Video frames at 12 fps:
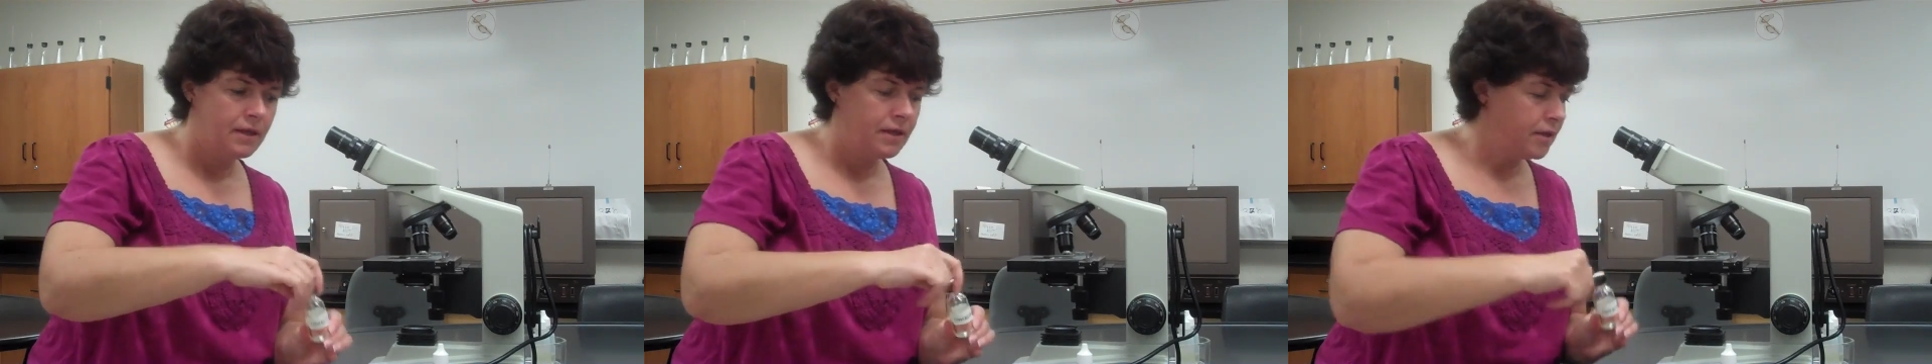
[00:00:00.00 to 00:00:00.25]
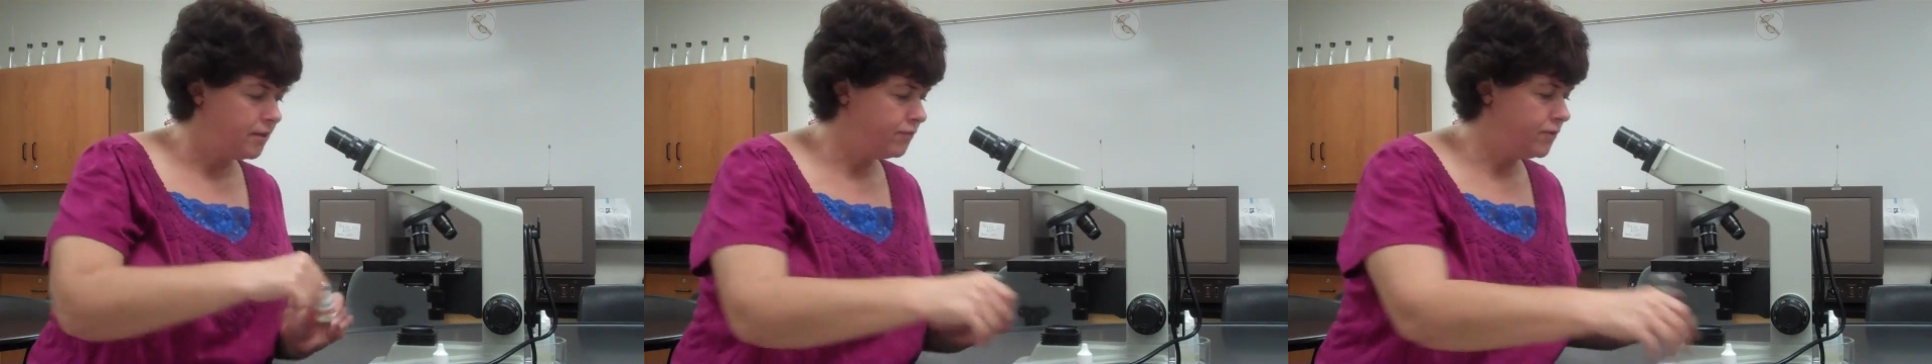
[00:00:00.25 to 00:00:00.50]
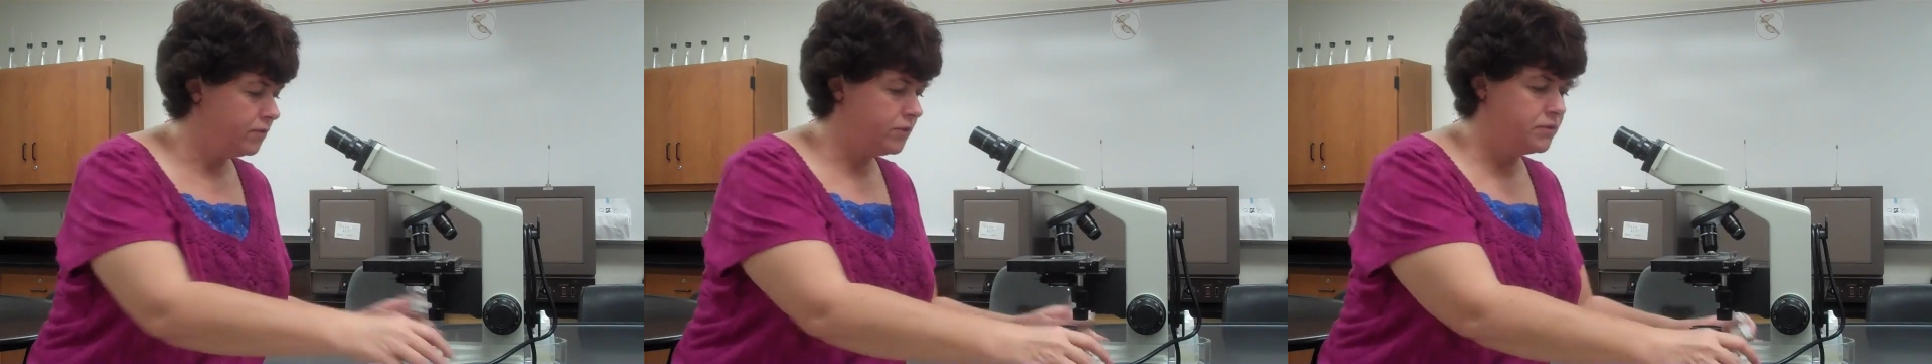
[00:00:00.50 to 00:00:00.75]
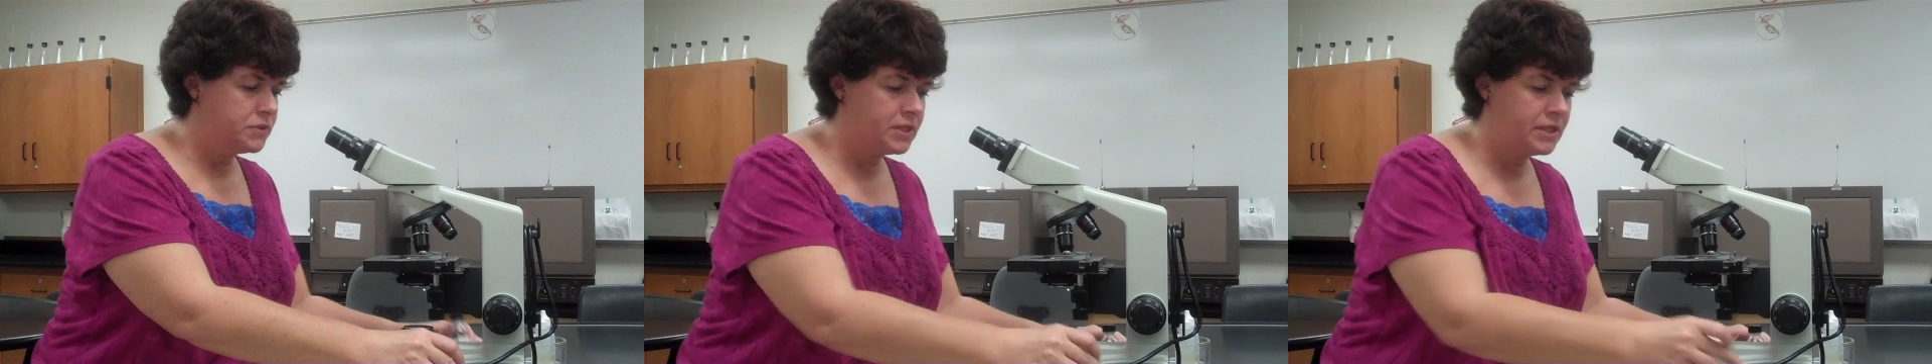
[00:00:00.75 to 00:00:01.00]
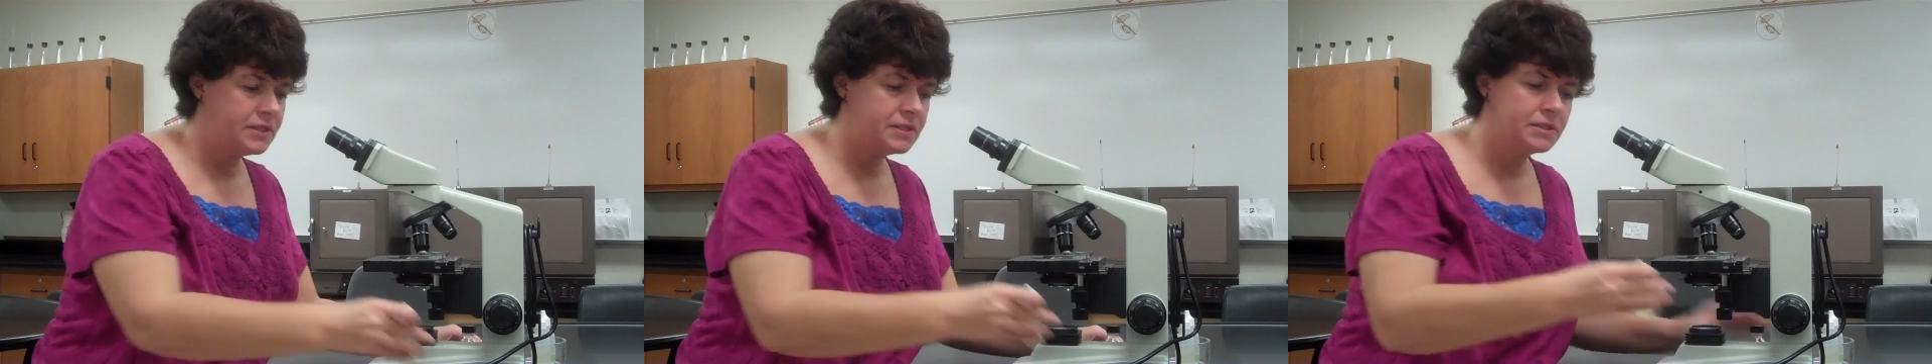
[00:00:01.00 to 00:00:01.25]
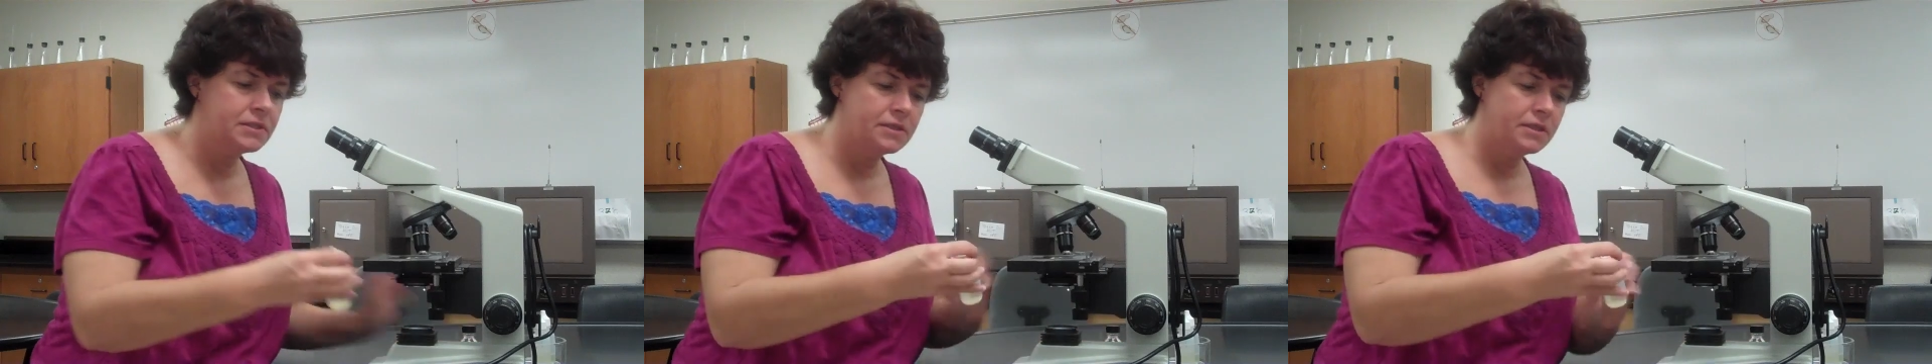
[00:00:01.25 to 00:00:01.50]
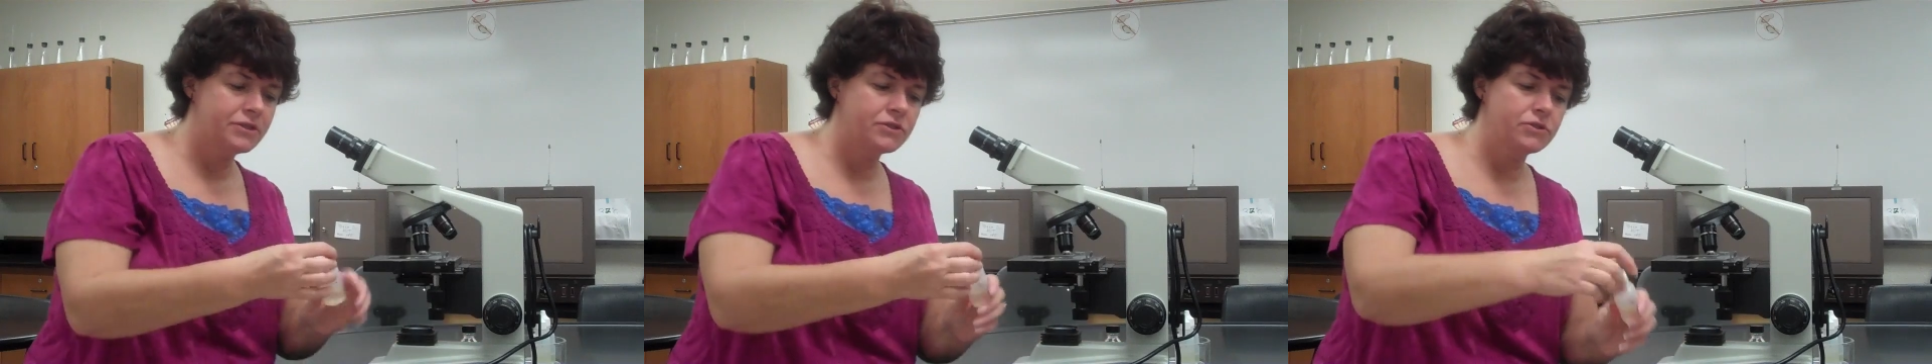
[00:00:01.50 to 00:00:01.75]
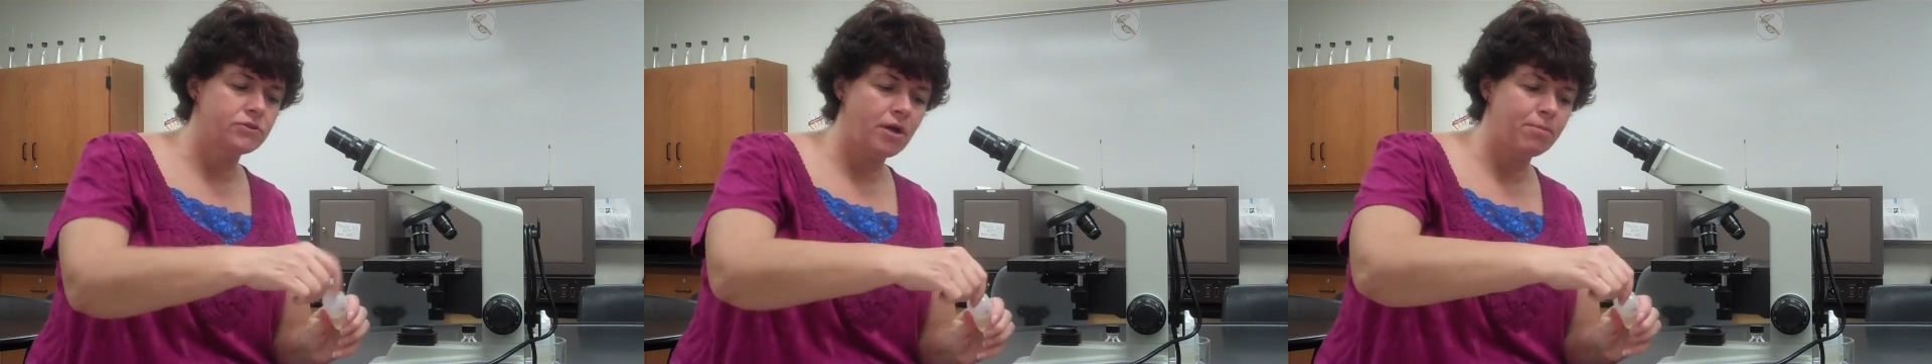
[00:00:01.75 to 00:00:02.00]
If you use this, it's a
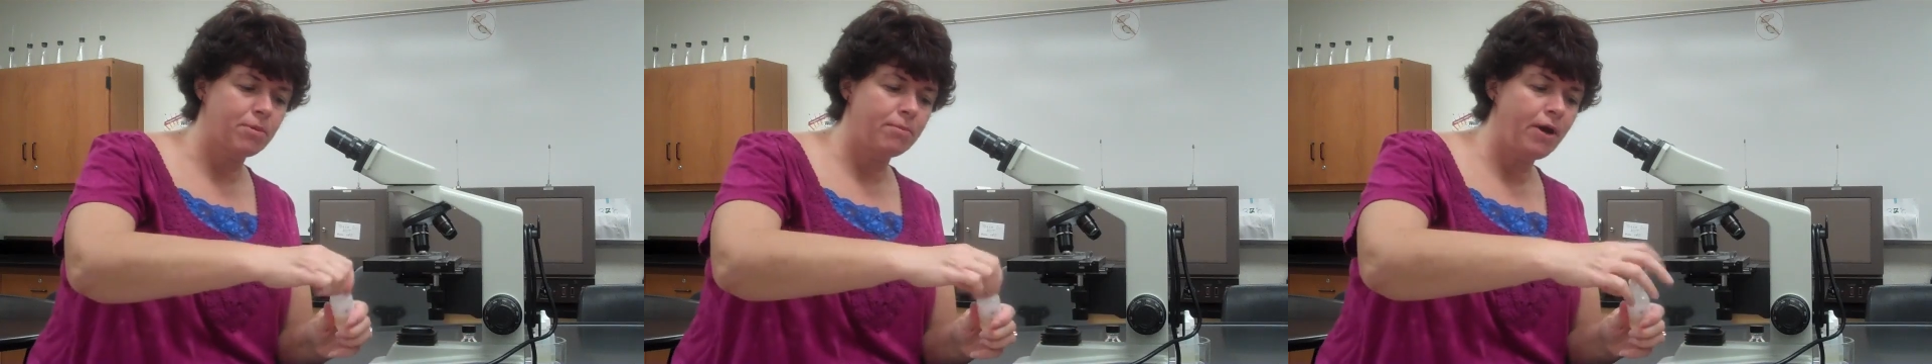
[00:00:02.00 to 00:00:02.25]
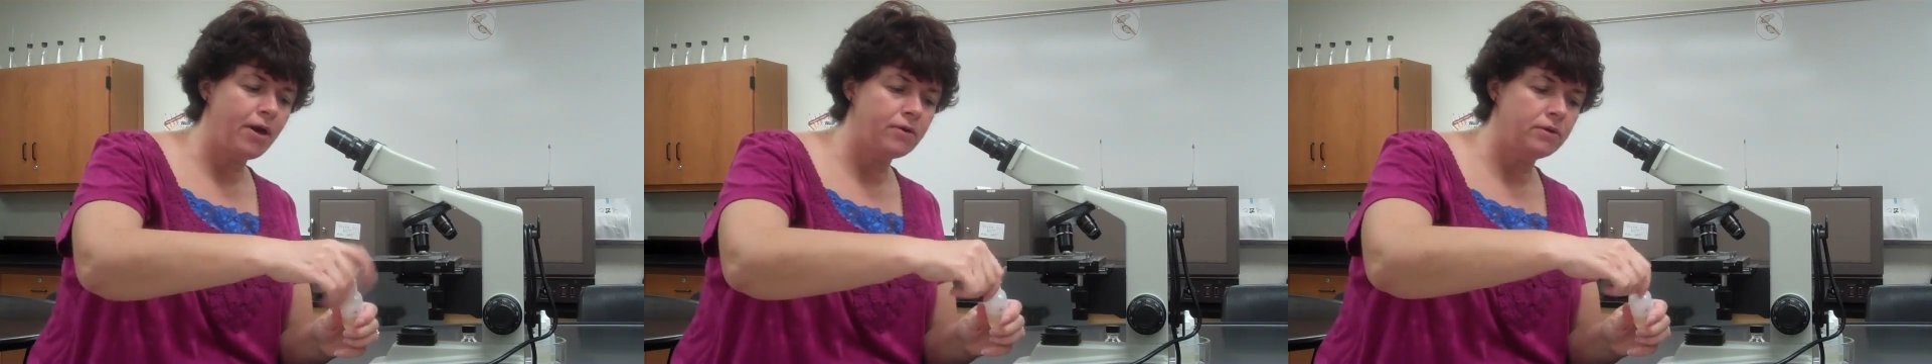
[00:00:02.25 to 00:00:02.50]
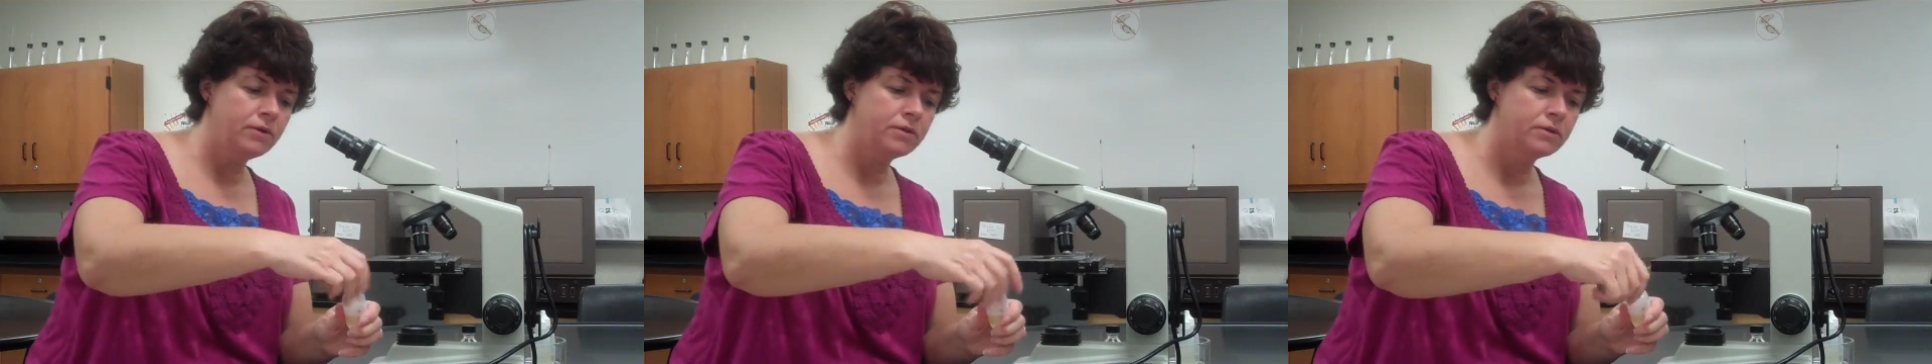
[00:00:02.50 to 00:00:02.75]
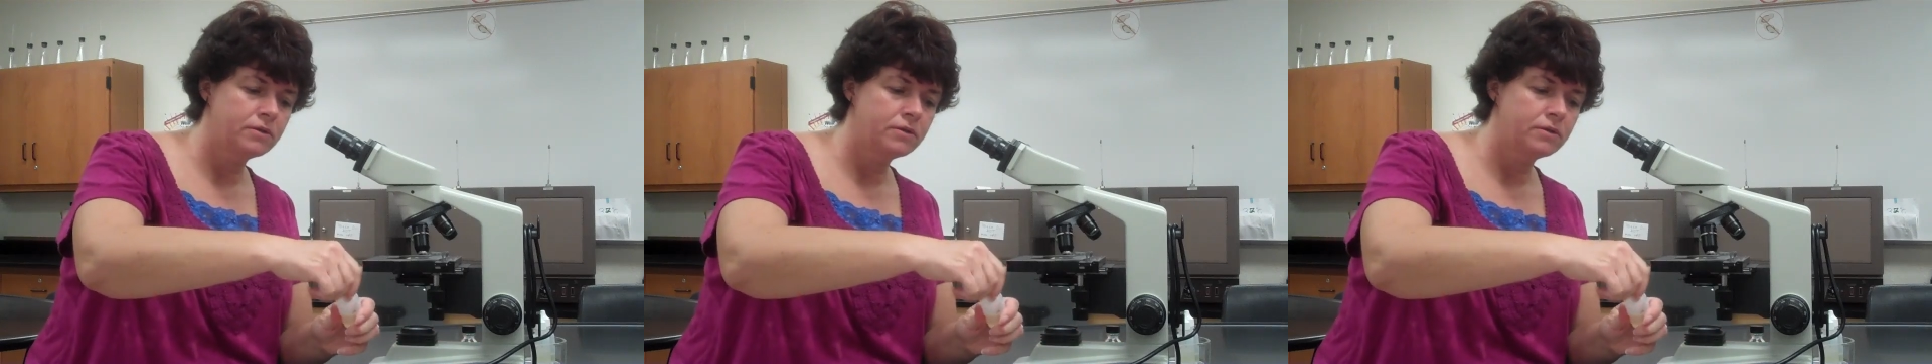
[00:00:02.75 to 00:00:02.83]
dropper bottle,